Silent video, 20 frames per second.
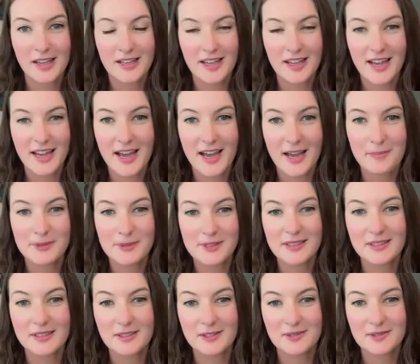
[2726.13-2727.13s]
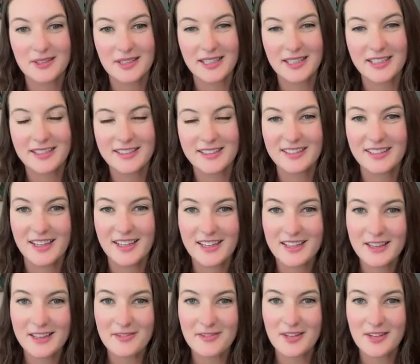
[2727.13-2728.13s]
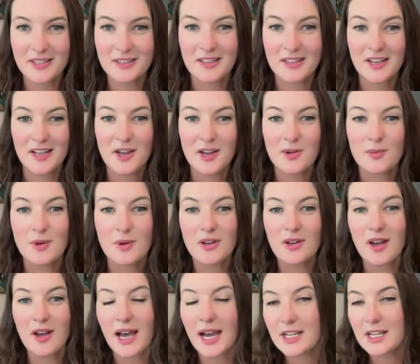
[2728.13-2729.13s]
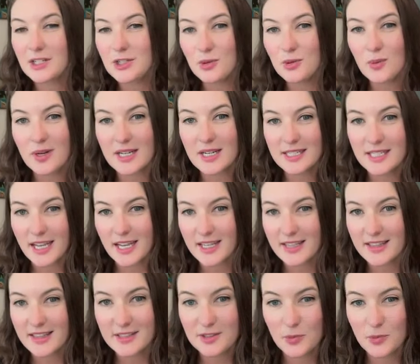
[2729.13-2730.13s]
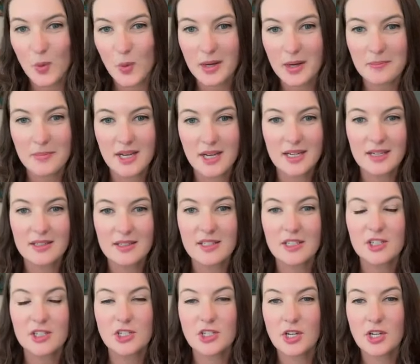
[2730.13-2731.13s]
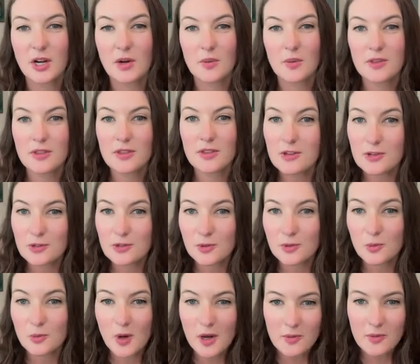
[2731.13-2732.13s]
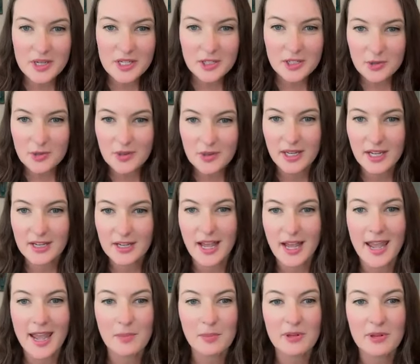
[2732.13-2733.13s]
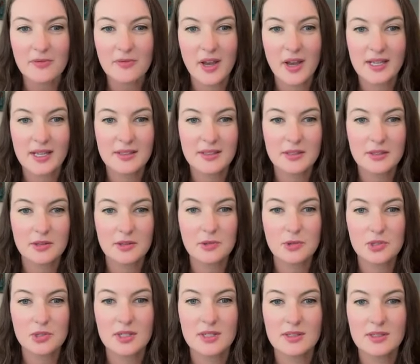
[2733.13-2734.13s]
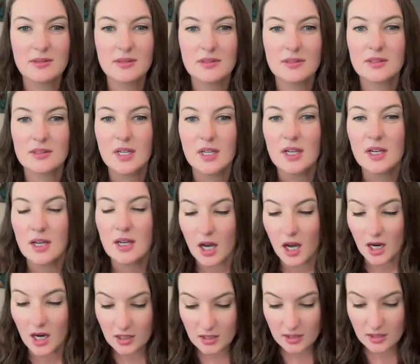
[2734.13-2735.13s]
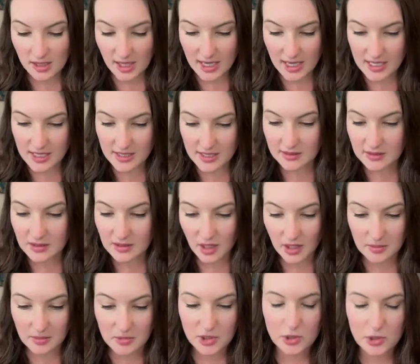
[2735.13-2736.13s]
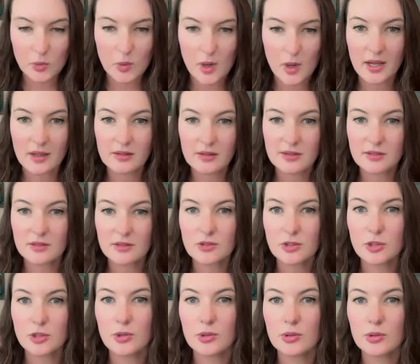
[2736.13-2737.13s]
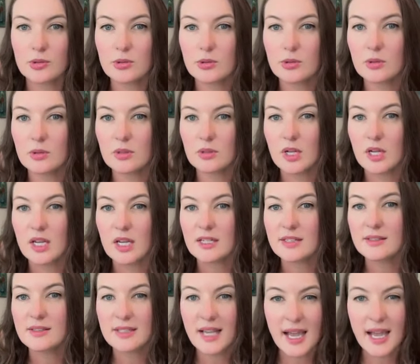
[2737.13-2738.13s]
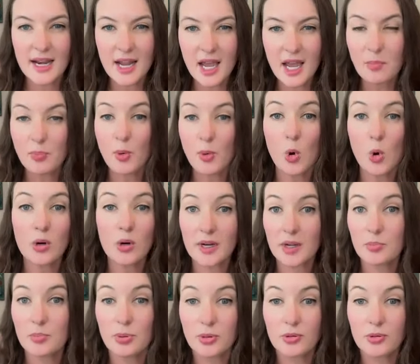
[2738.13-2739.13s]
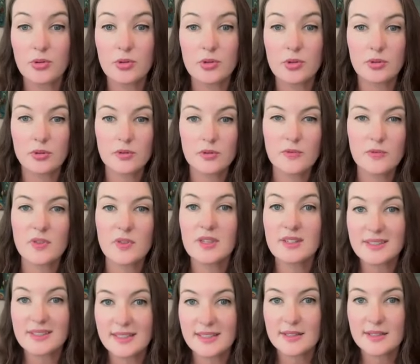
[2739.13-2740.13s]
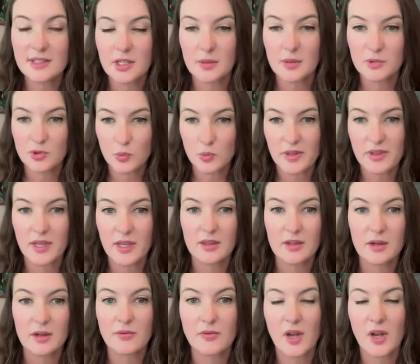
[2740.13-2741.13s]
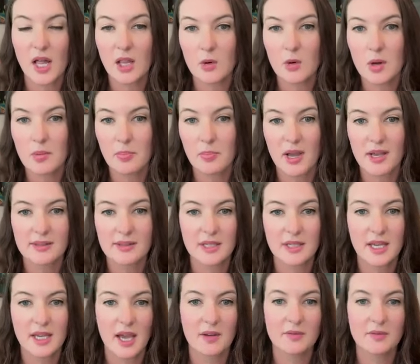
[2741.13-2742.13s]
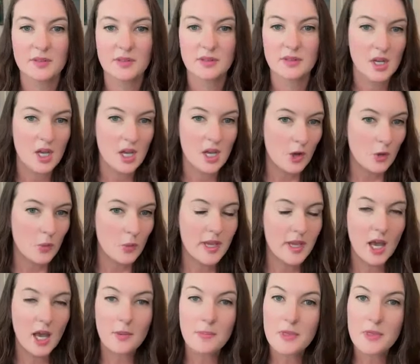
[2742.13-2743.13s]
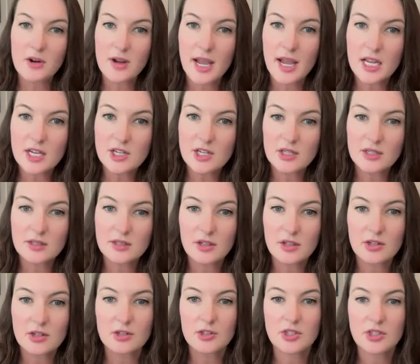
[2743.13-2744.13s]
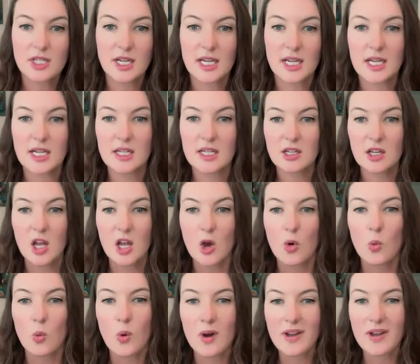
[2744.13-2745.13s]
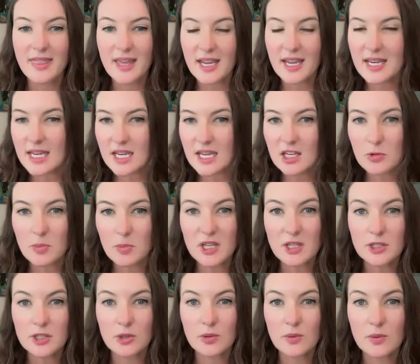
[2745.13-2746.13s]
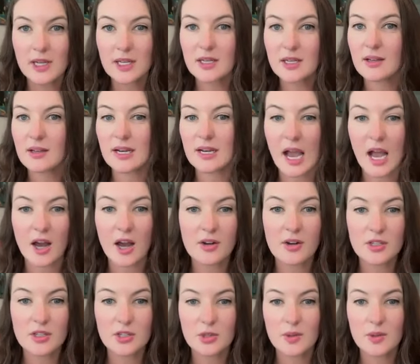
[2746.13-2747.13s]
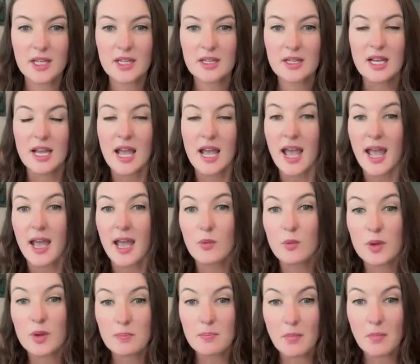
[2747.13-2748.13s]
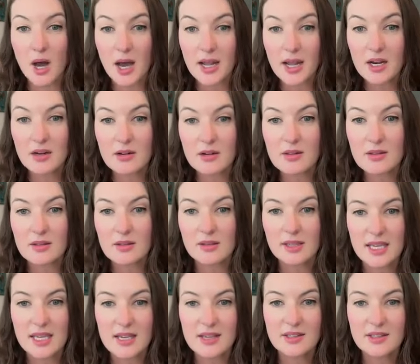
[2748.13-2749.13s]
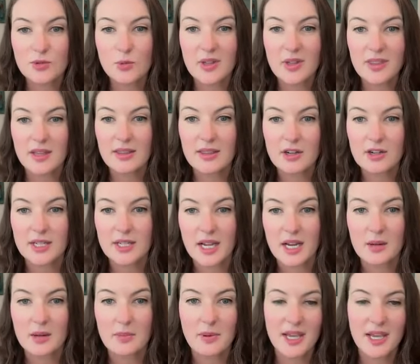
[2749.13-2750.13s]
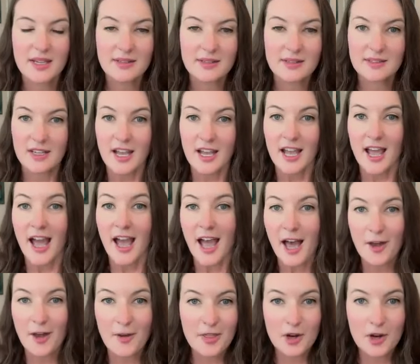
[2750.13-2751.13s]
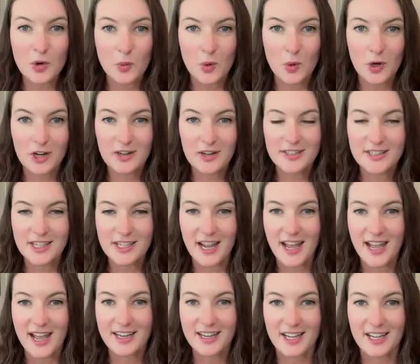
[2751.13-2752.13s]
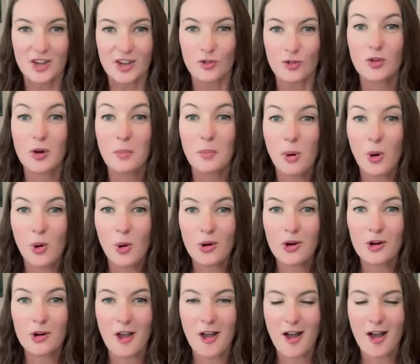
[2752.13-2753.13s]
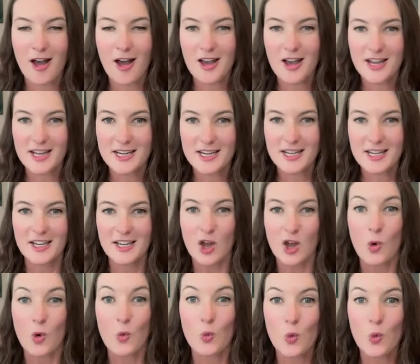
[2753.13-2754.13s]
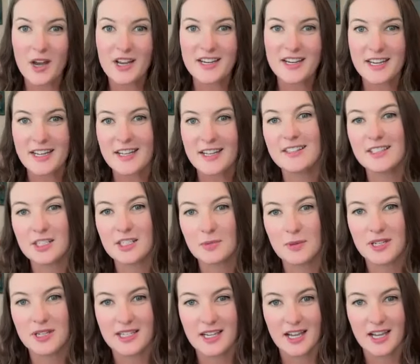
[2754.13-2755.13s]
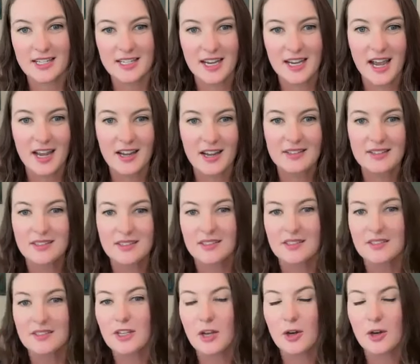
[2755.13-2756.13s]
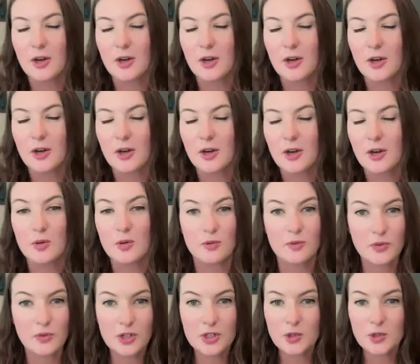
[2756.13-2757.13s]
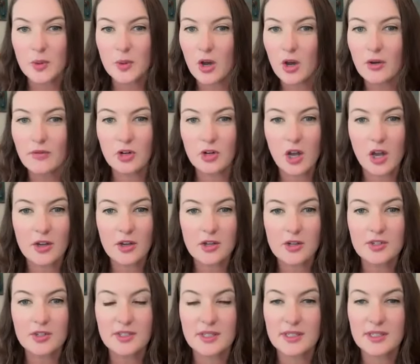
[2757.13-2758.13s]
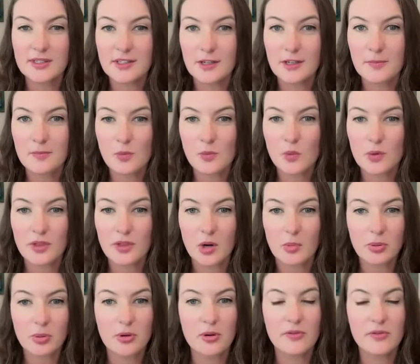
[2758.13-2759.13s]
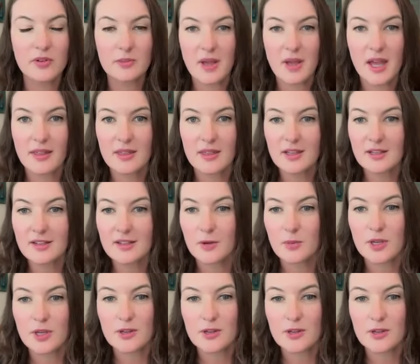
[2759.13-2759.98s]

absolutely. I love it. Well, I do want to take this 1 minute to share with you what we do at Amplified Solutions. Our clients come to us to set up or improve the systems within their follow-up boss accounts. We help their agents understand what they need to be doing and how to do it. And we monitor the leads within their database, how they're worked, and report on what needs to be done next. So first, we overhaul your system with our proven method that we use